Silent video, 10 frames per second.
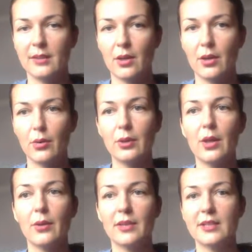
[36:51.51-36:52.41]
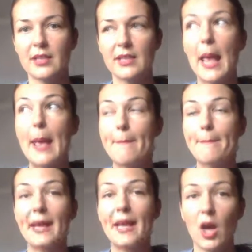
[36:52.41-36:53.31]
so you know this is
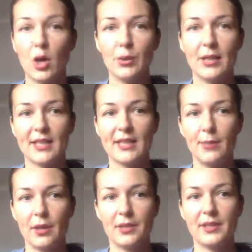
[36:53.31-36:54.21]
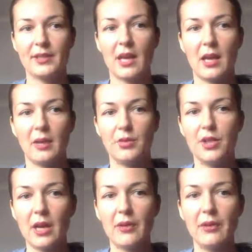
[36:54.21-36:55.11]
my own experience I am
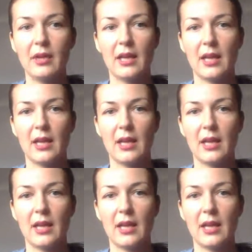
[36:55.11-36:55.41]
sharing,